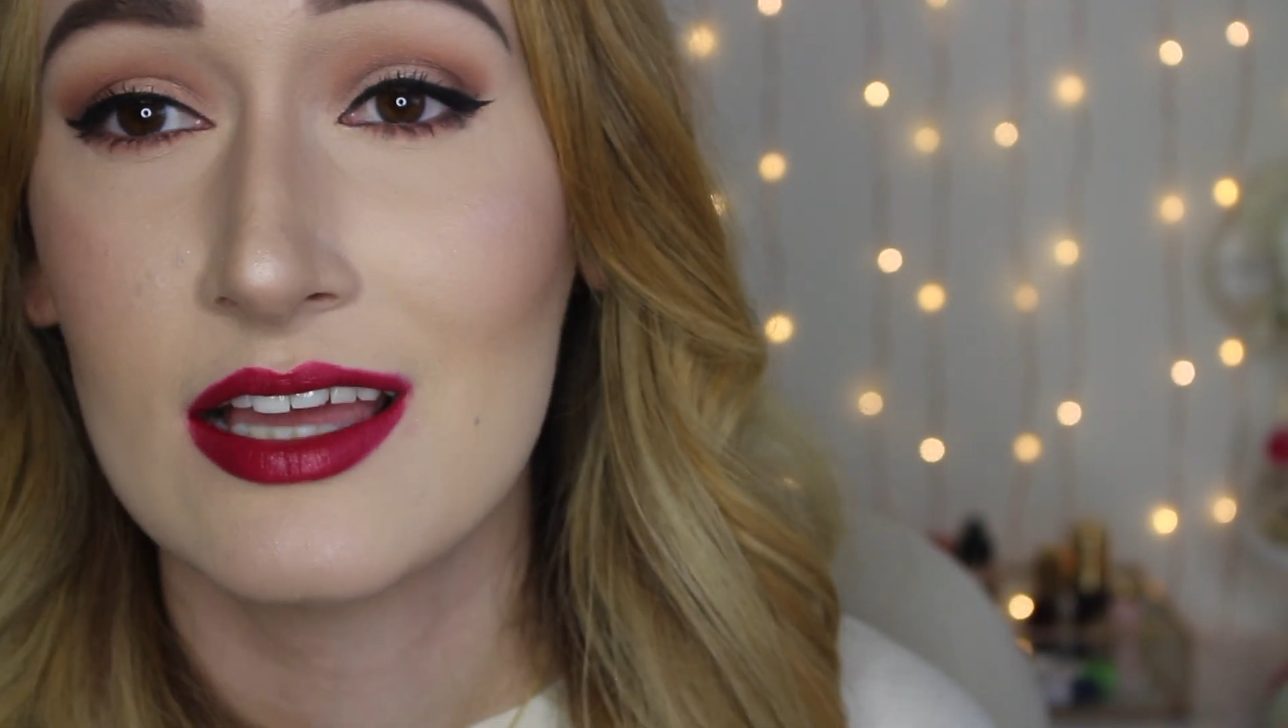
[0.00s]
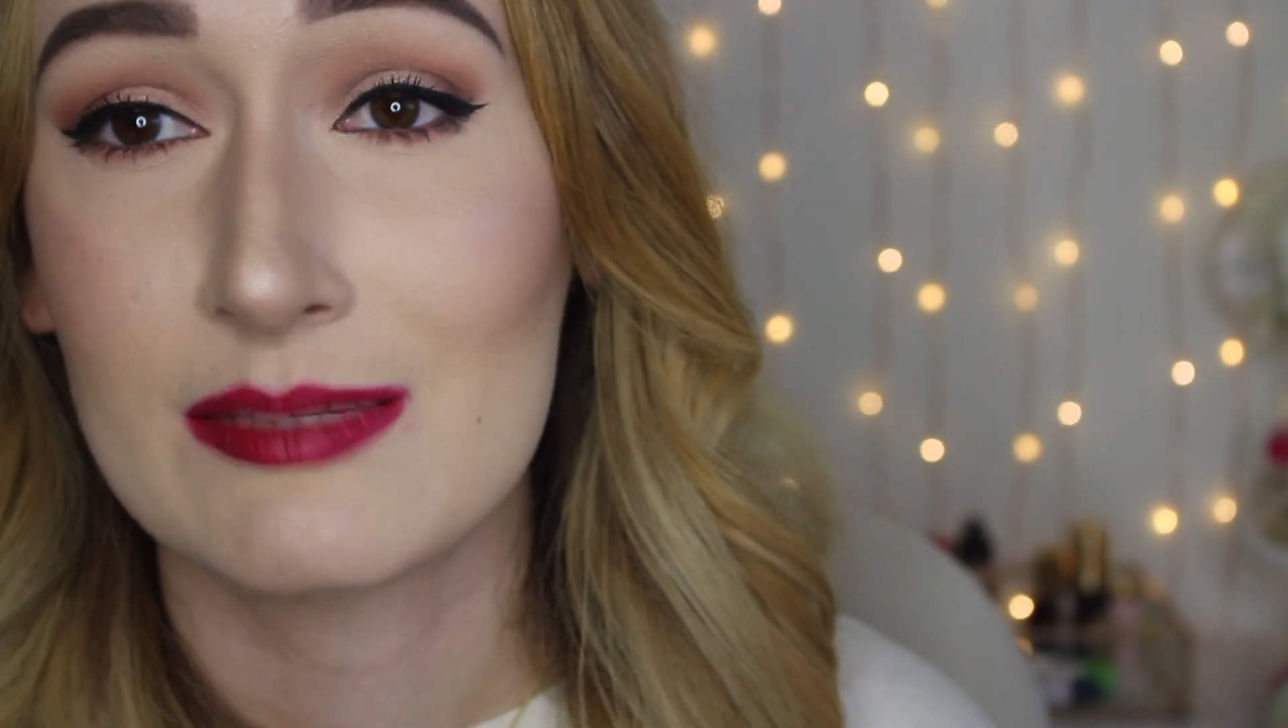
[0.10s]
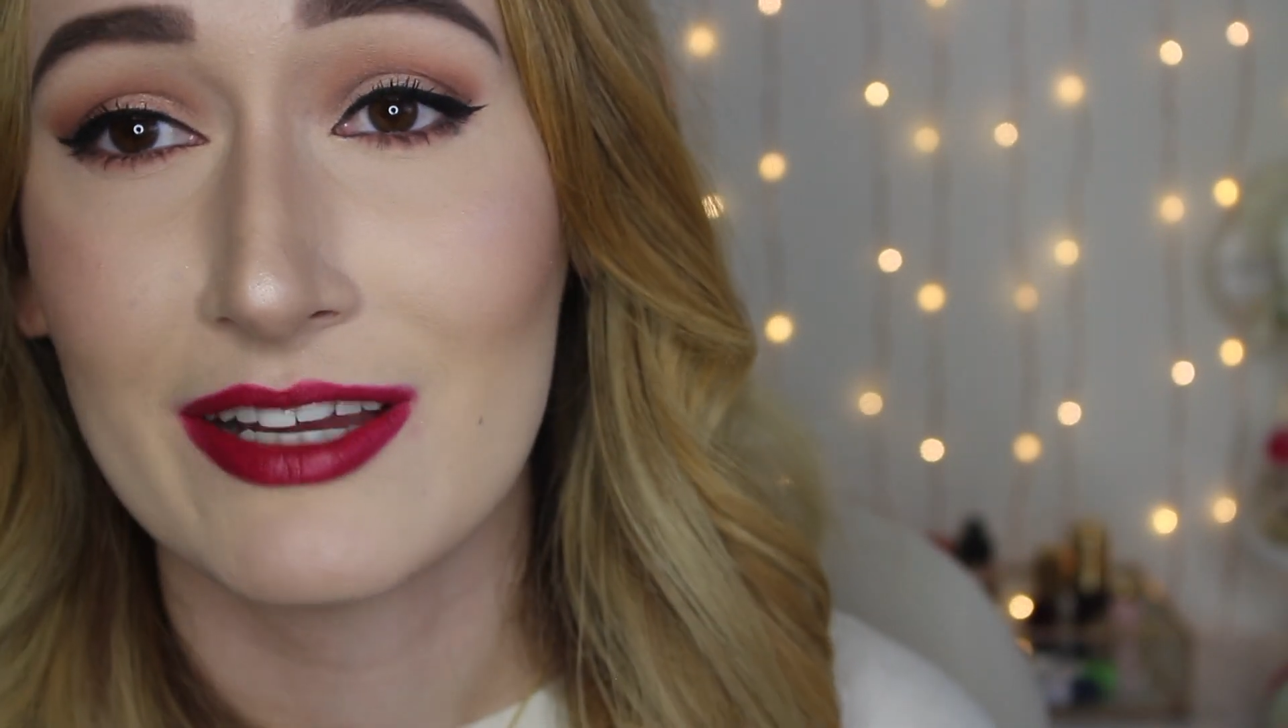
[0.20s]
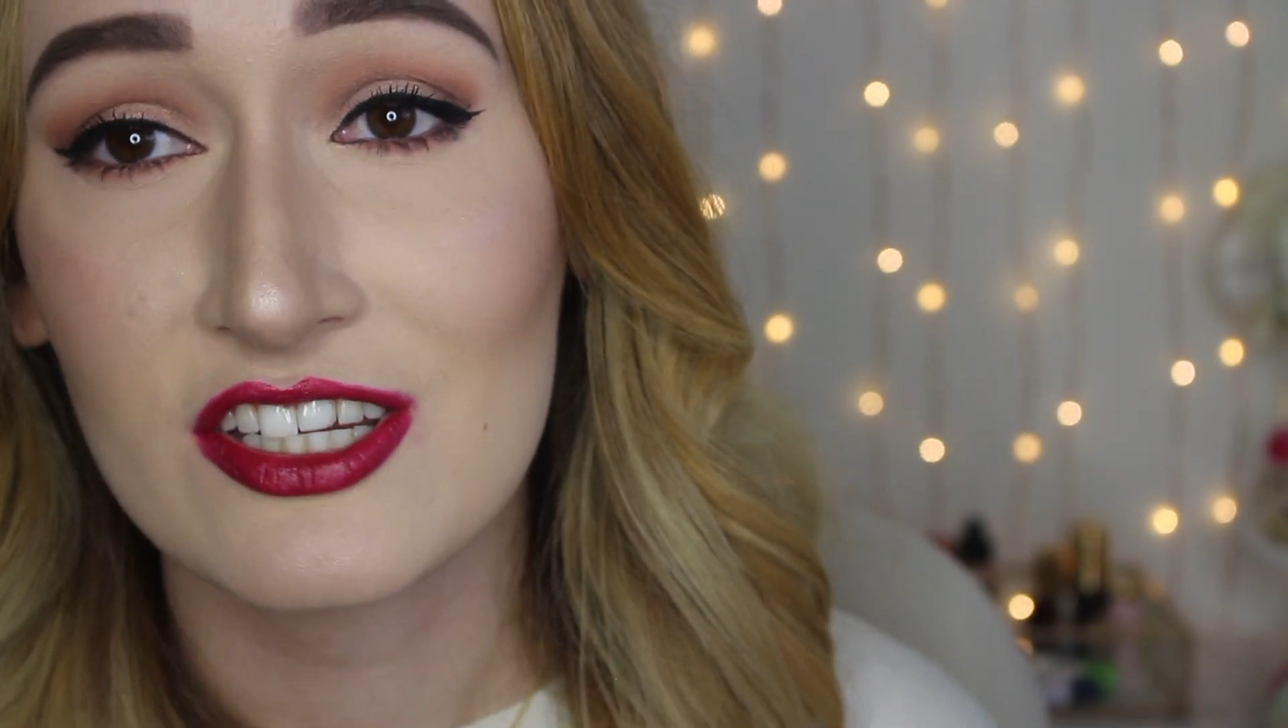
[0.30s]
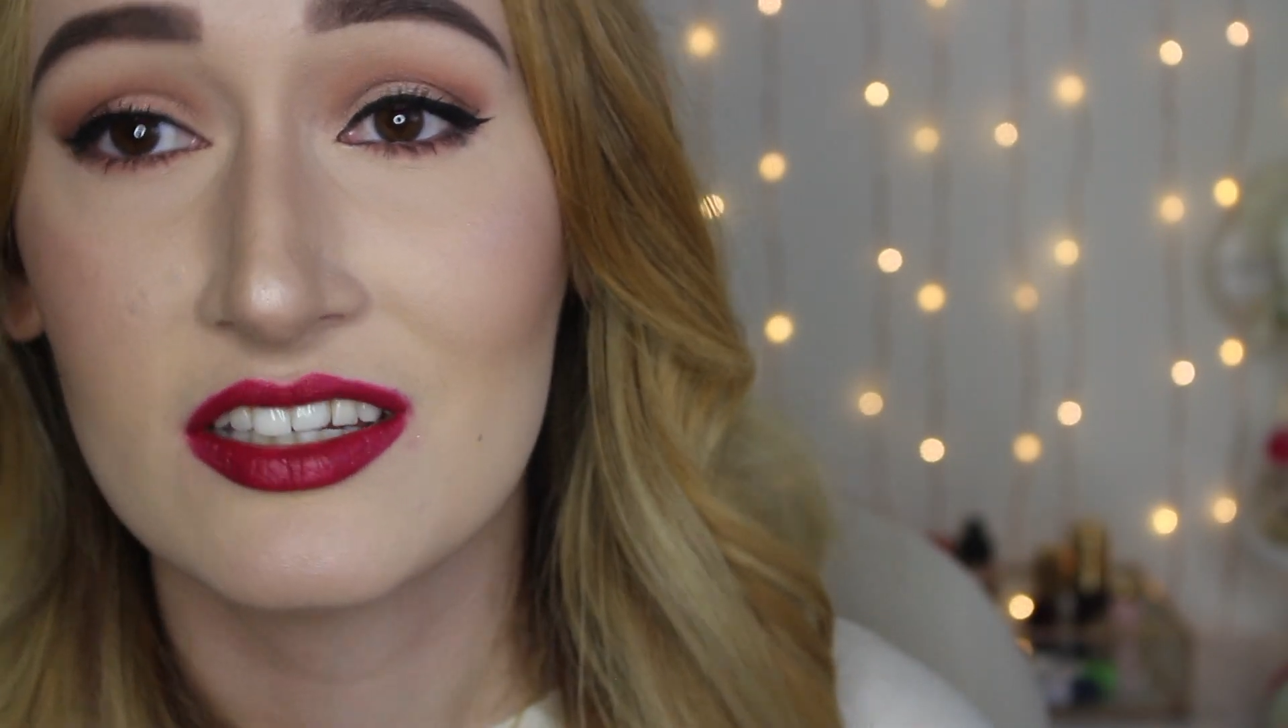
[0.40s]

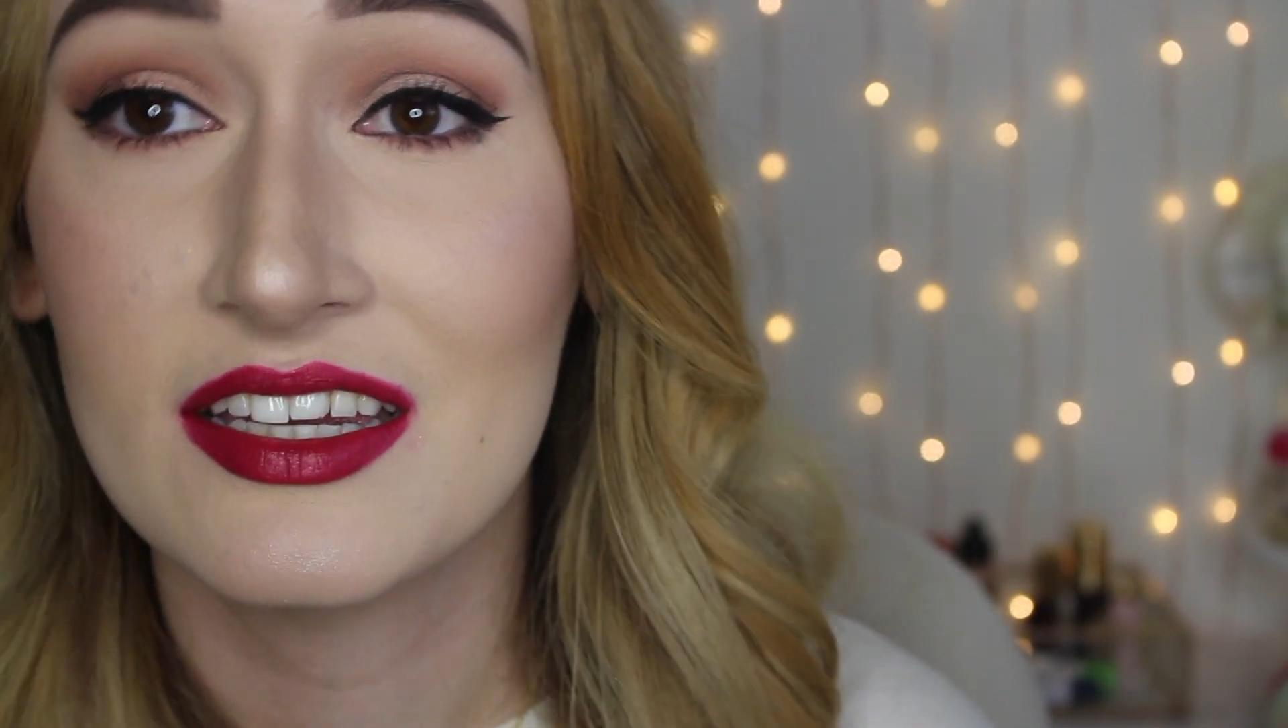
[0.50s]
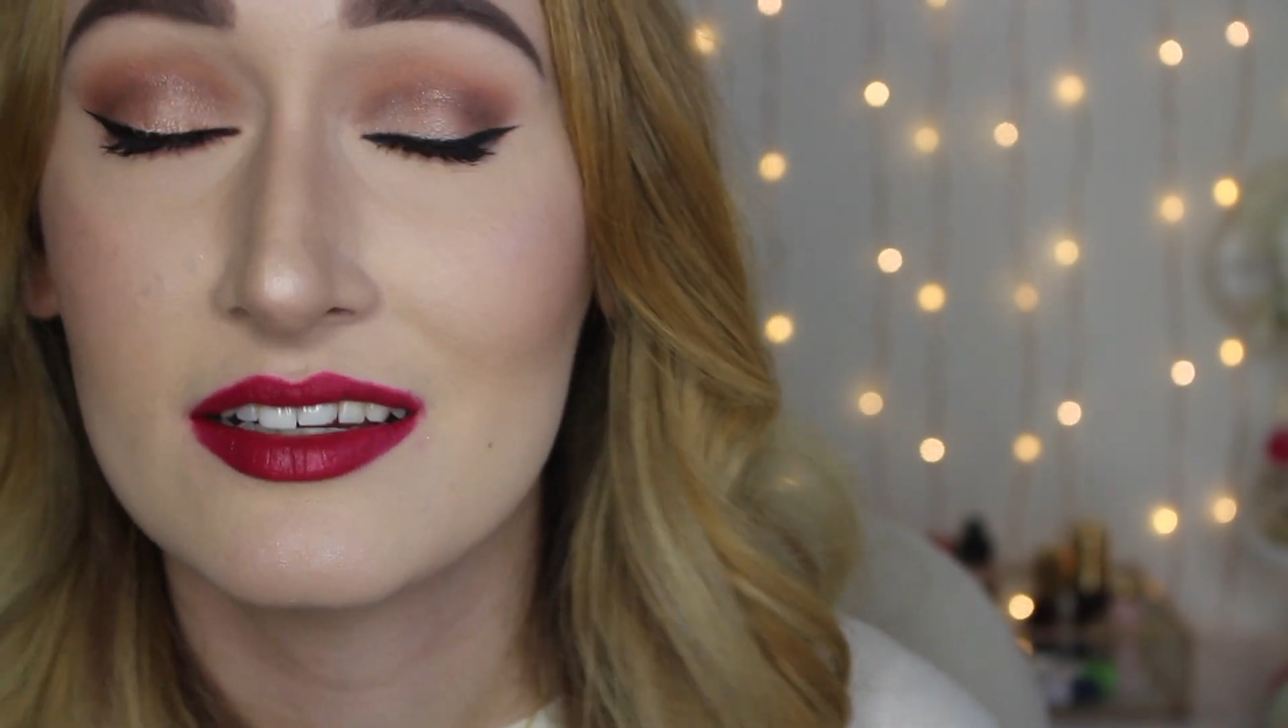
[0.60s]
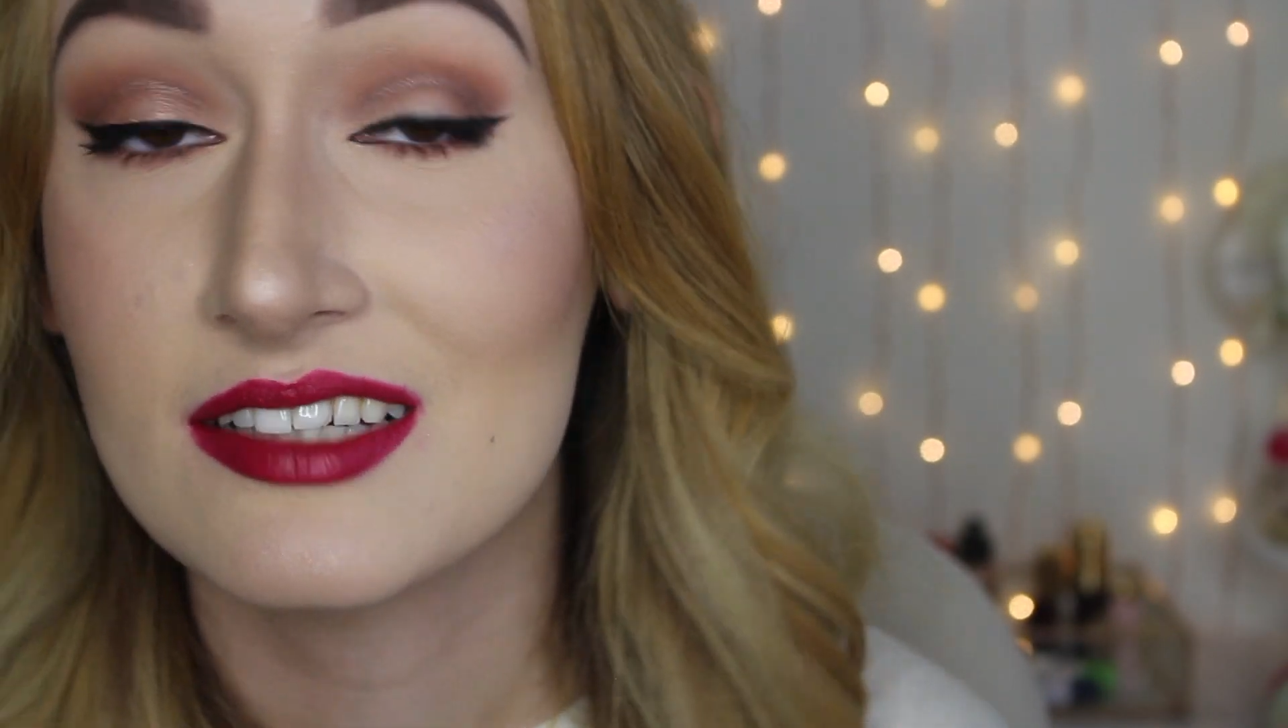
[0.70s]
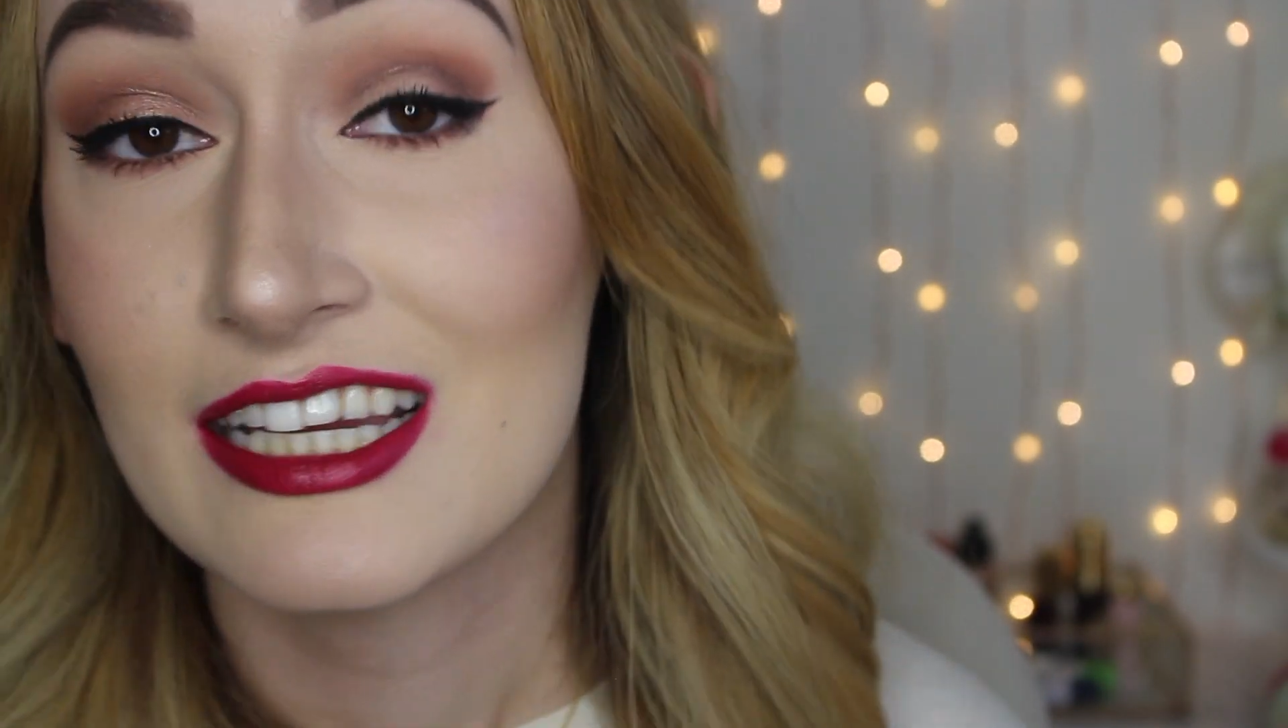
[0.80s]
especially